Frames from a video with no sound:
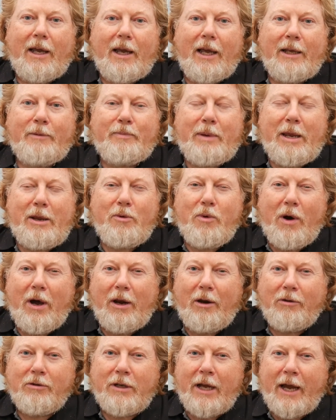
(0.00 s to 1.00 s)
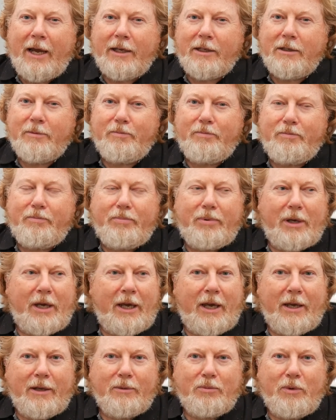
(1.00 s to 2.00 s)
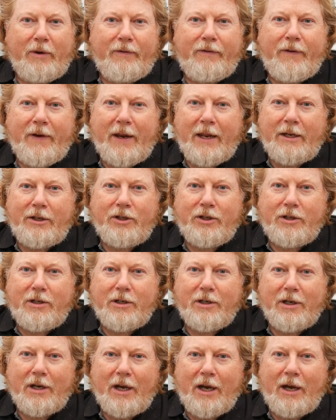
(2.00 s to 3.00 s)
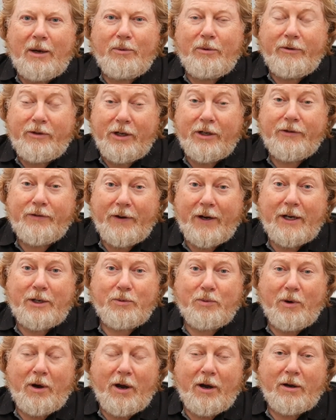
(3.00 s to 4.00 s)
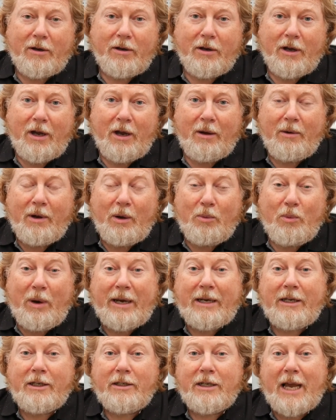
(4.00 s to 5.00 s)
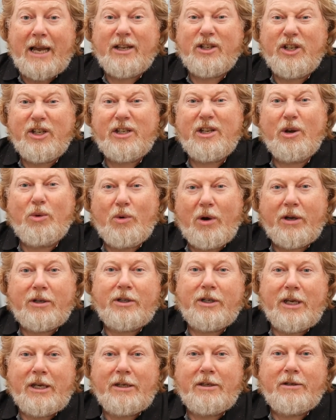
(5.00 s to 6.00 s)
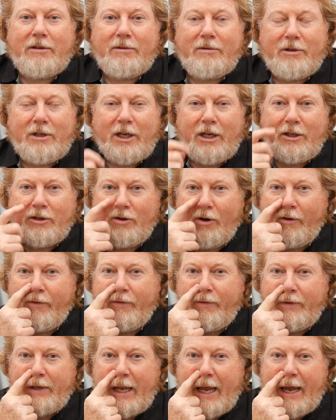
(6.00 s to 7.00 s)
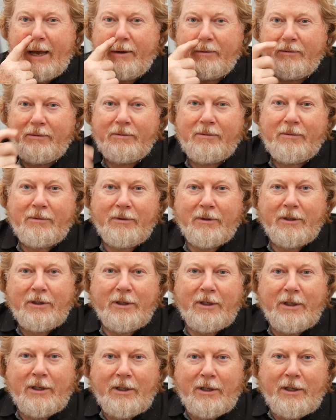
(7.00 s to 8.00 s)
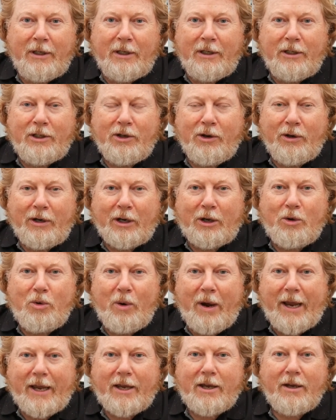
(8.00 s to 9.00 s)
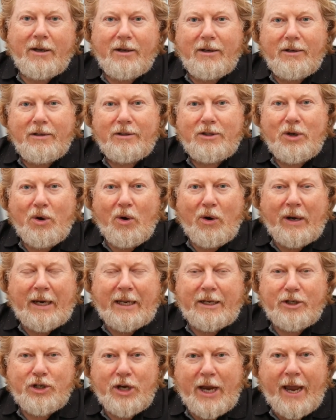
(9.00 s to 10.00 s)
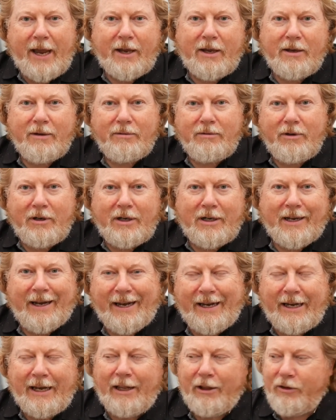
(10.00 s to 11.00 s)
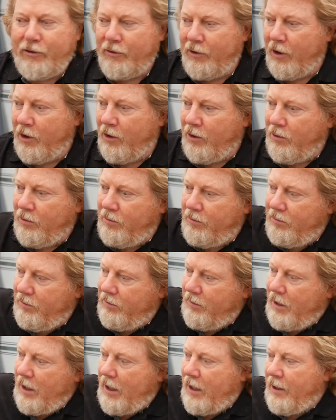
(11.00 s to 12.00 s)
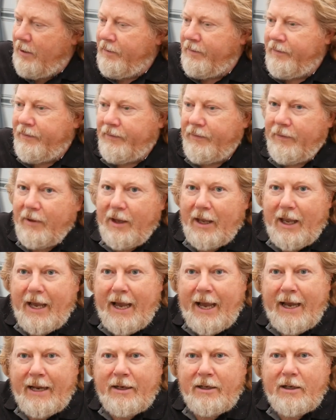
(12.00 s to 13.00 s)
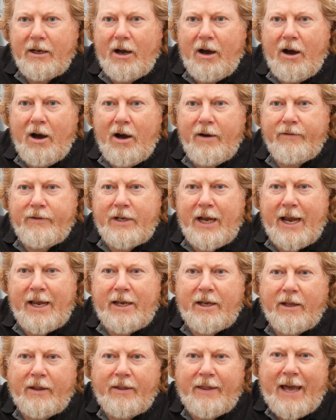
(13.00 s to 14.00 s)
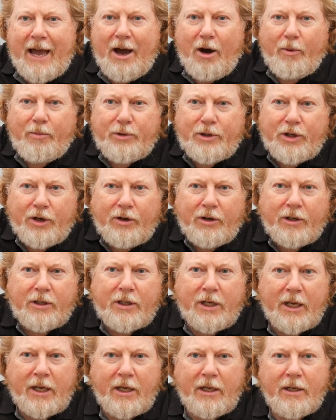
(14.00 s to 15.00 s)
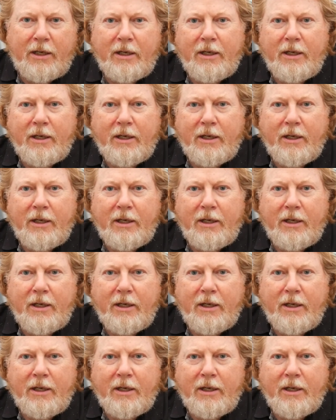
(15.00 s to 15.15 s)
it's been quite a long day. We've just finished work, and Wendy's actually still working. She's off down doing a quick toilet check, cleaning through, and I've taken that opportunity